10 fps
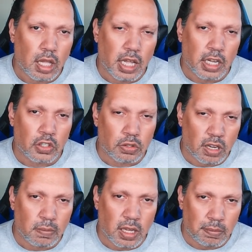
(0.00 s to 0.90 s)
and try
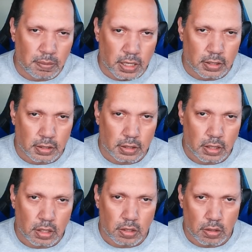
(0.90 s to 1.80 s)
my best
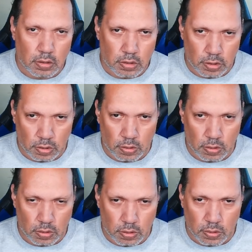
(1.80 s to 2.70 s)
to
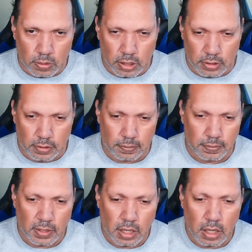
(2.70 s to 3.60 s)
do this.
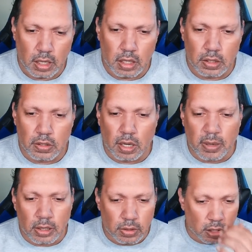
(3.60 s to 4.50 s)
So I'm
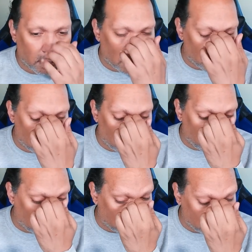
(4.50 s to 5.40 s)
gonna talk about
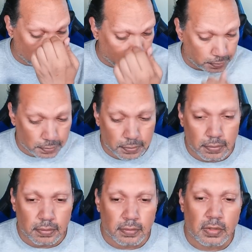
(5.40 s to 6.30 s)
streaming,
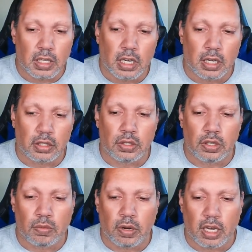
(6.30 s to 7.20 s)
and I'll tell
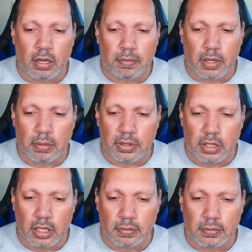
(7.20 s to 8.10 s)
you why I'm
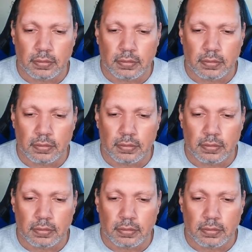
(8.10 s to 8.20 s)
saying.